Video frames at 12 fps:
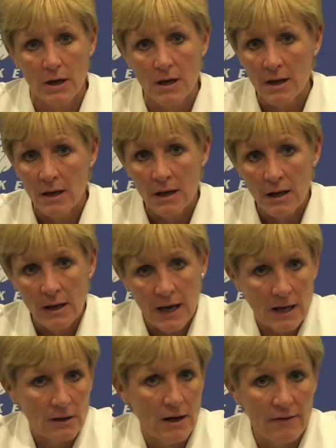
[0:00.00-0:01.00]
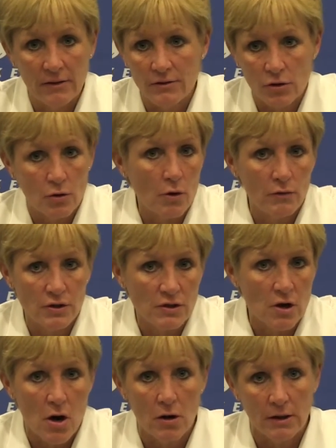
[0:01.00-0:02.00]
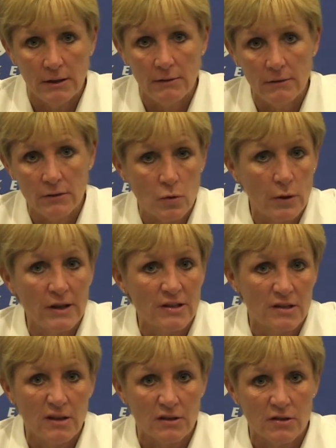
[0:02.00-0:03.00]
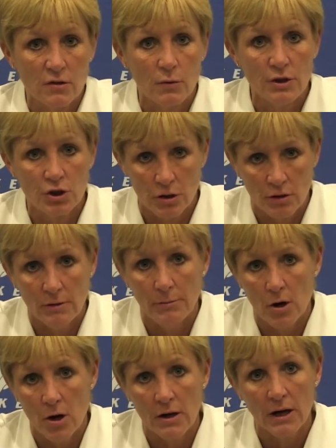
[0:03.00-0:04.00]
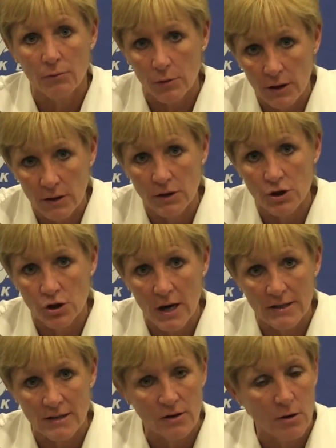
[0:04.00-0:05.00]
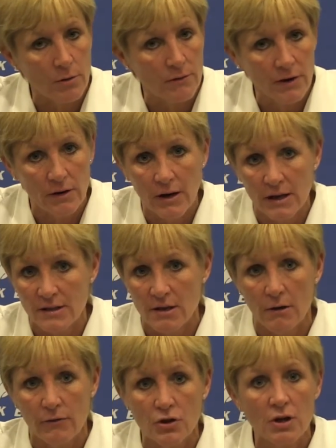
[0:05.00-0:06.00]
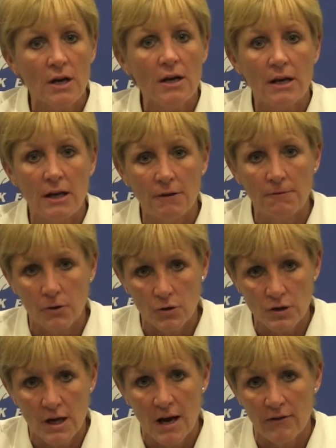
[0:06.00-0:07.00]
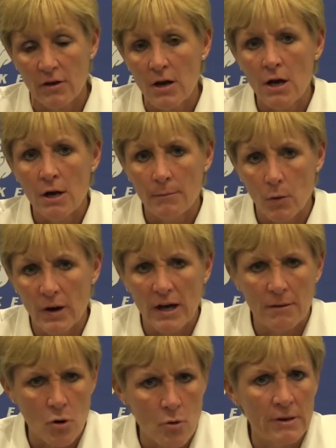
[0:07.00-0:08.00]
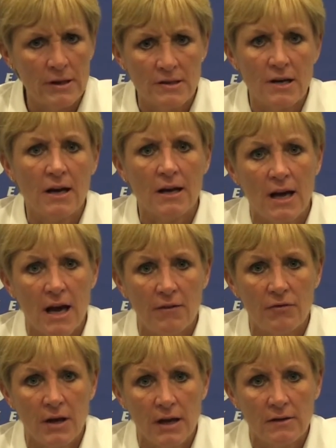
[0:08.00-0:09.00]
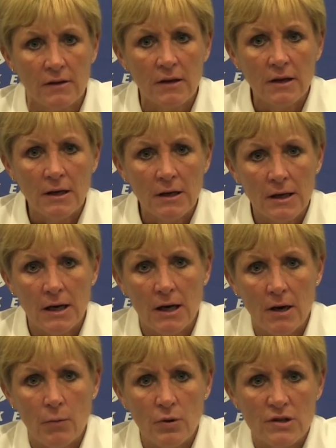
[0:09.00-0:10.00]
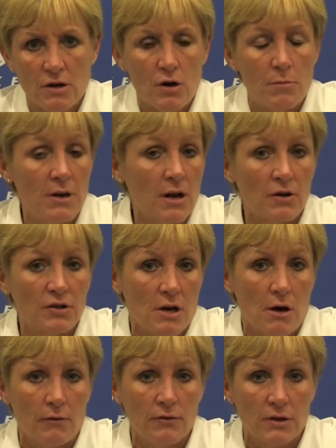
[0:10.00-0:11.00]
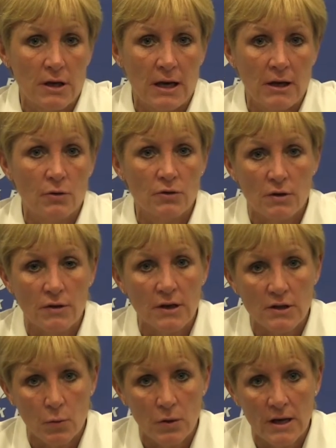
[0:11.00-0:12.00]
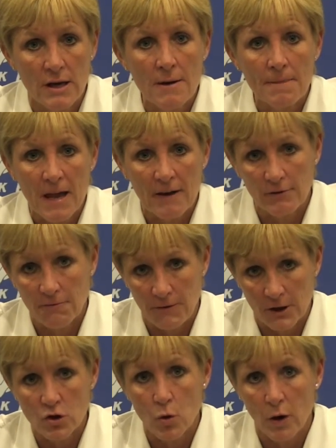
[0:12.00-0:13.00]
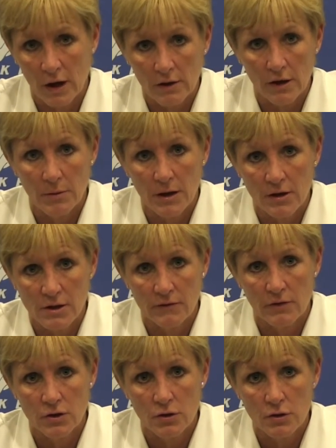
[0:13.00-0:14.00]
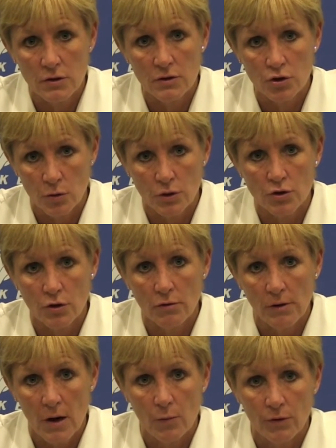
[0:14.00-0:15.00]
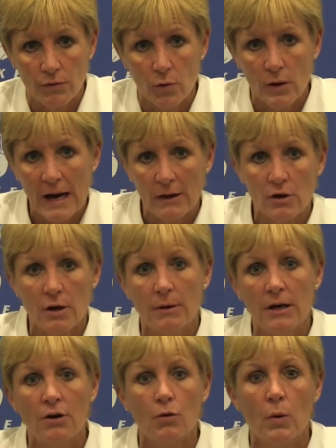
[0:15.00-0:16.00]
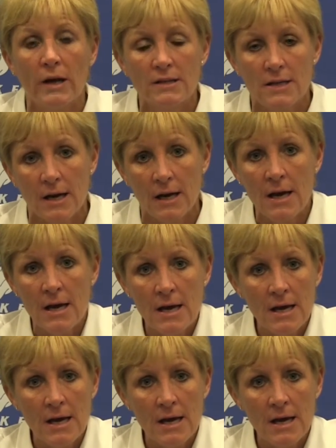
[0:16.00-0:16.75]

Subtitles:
we had 11 turnovers is all and 20 assists. So we shared the ball, got really good shots. I thought we were very unselfish in the first half. But we had a moment in the second half that we started to beat ourselves. And those are things that we have to fix quickly because of a short turnaround with Rhode Island coming in here Wednesday.